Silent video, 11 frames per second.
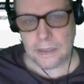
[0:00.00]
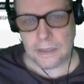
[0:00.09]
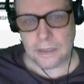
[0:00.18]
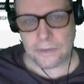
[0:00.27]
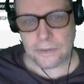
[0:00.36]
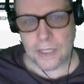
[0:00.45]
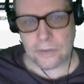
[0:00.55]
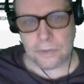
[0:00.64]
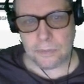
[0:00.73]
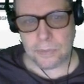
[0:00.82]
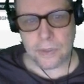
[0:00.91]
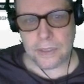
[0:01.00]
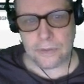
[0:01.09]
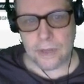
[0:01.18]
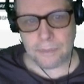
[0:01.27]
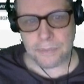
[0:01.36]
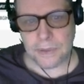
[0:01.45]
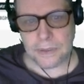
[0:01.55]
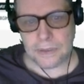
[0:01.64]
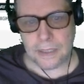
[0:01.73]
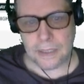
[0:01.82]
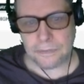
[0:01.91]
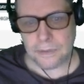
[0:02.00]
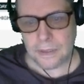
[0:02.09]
1,000 point drops and stuff?